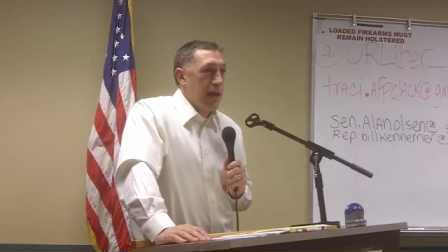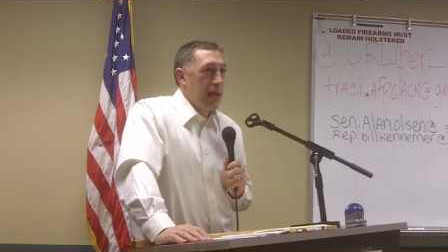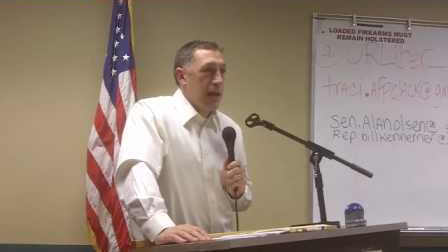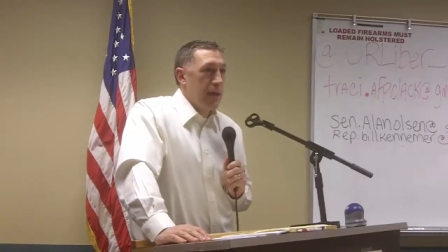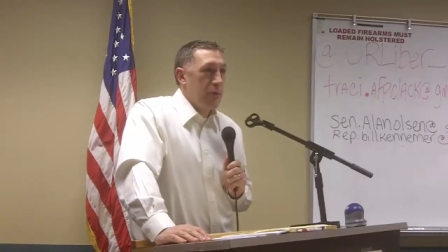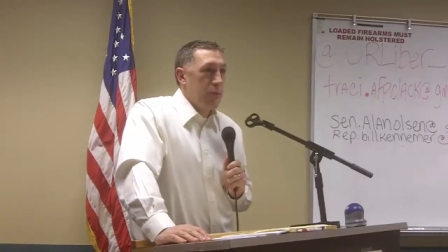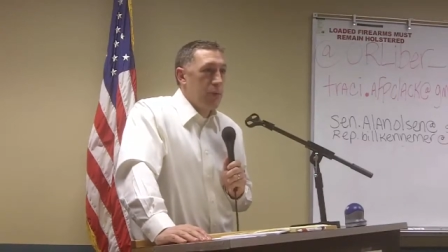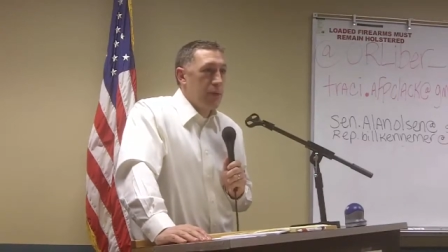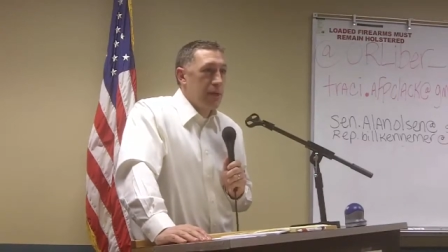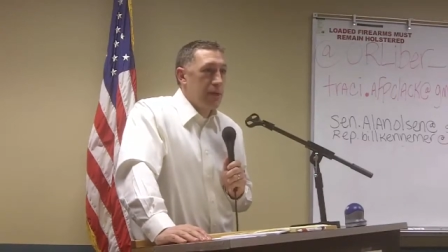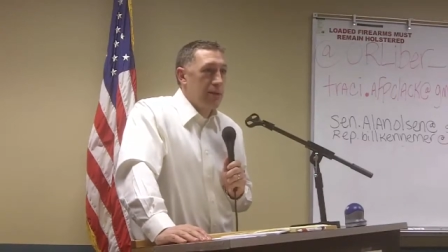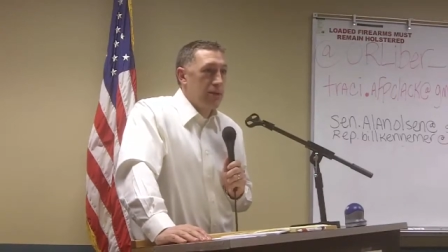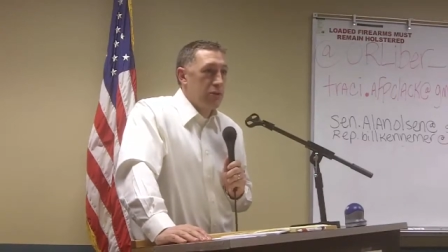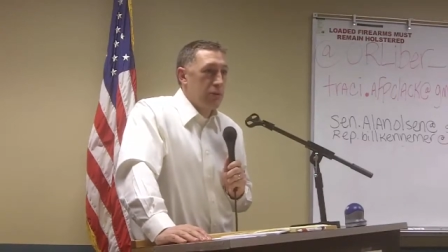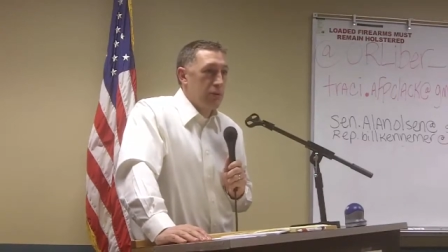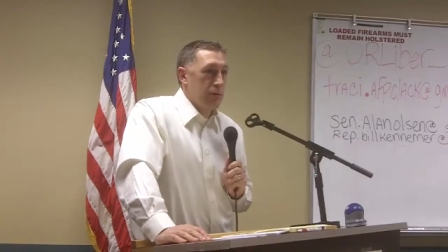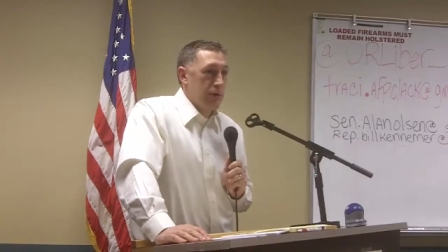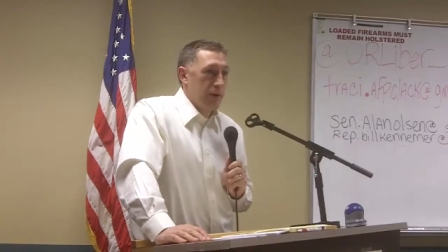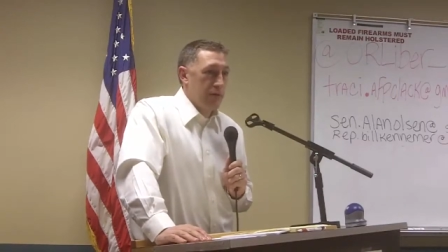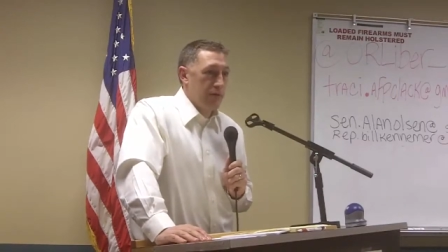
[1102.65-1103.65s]
and we can
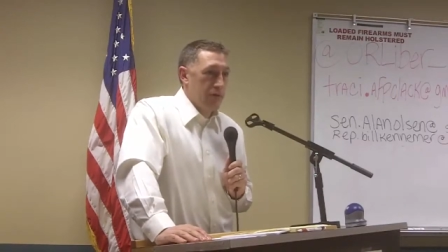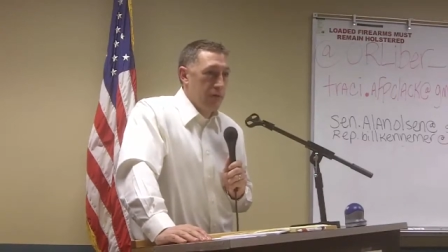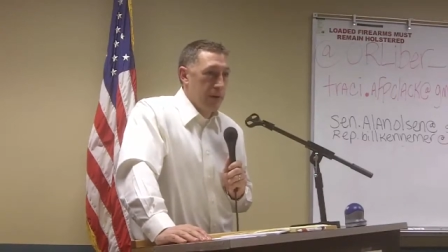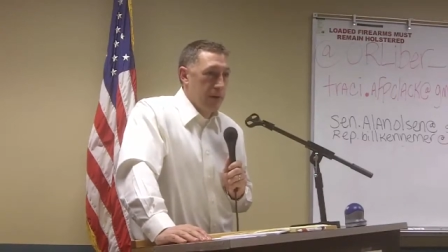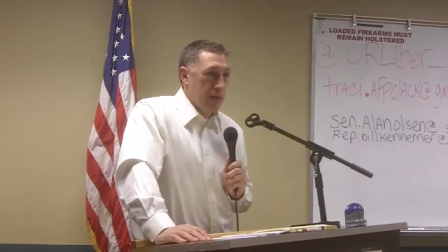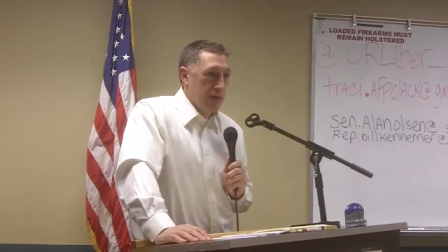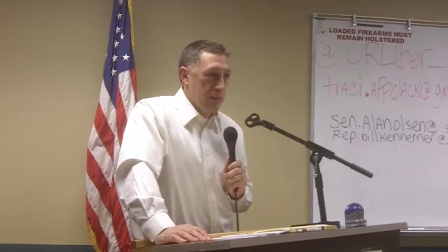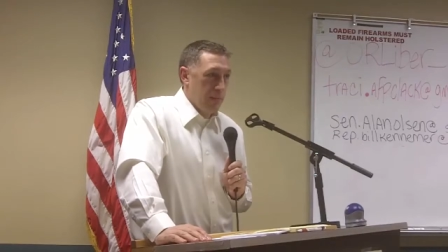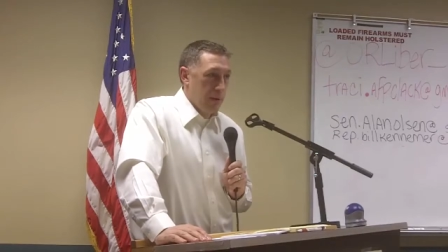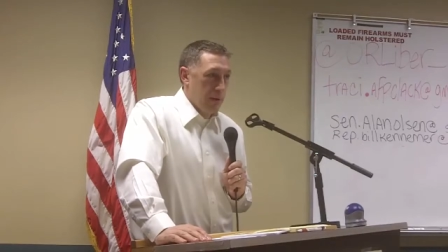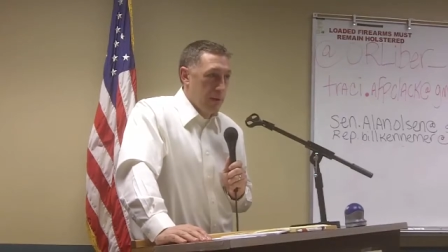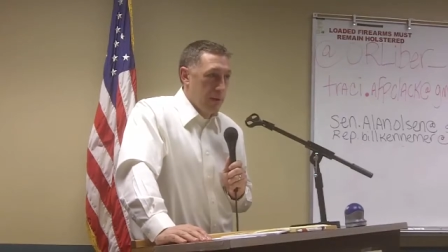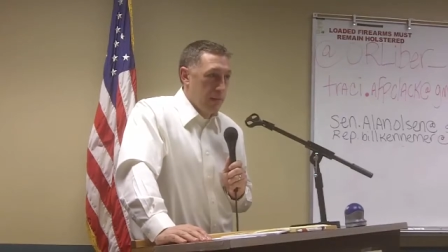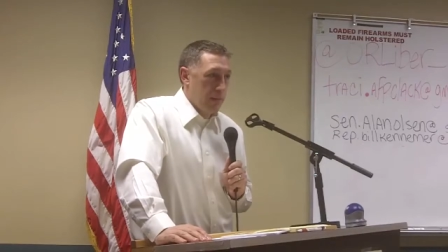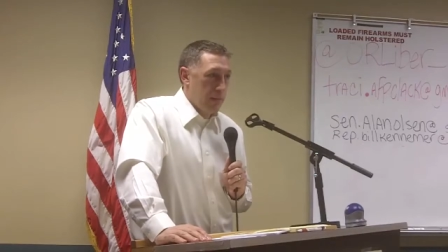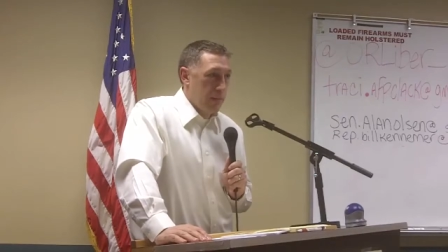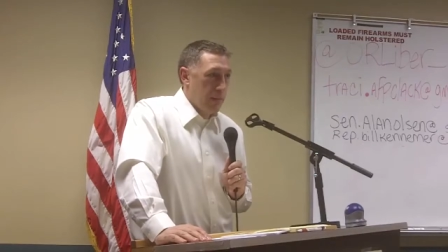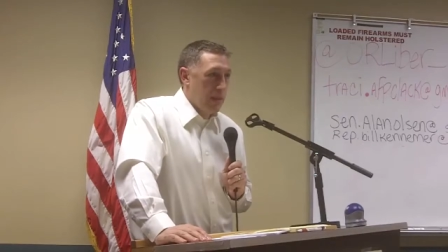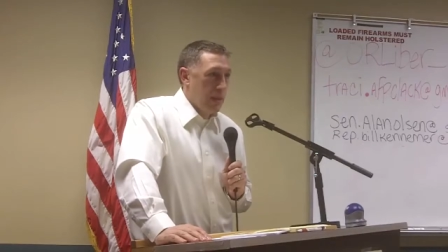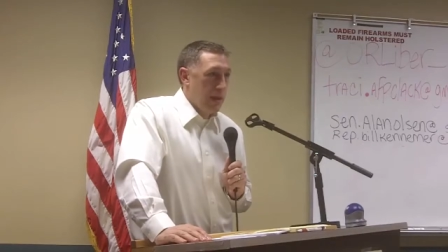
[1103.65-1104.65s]
do a referendum on
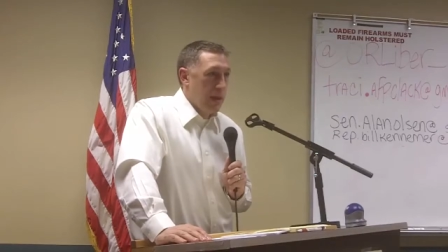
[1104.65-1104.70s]
them.